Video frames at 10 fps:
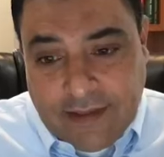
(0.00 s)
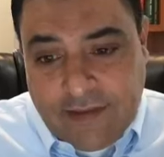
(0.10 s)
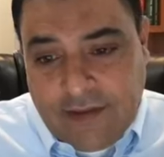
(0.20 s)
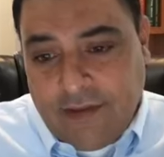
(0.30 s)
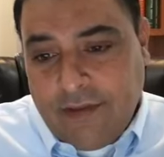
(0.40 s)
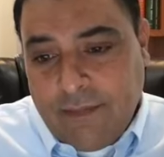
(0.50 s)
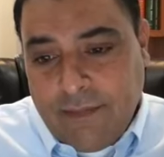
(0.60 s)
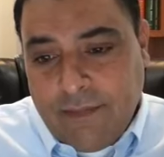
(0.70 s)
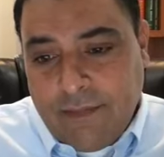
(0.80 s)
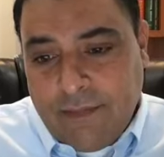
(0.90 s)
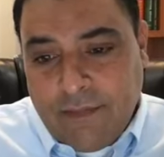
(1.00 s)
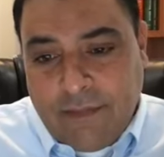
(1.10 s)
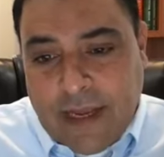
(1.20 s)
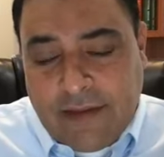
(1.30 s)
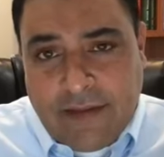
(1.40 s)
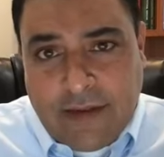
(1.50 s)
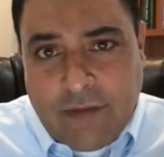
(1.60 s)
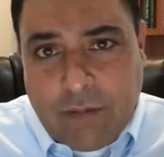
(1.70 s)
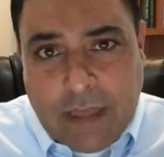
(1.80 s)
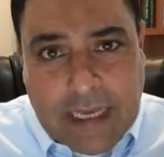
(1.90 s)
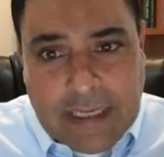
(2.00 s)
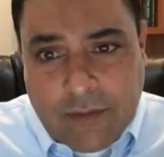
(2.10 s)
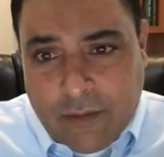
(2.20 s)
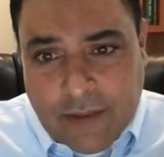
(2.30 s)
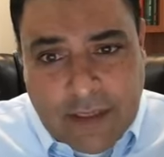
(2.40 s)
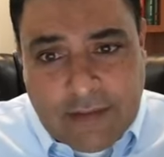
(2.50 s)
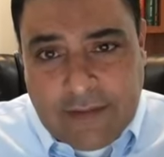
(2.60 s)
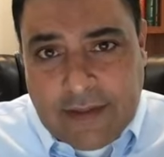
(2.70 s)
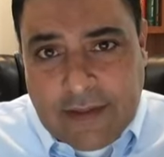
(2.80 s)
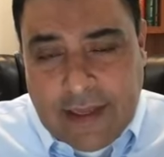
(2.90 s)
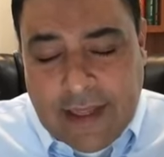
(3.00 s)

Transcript: let's say tasks that involve planning and organizing,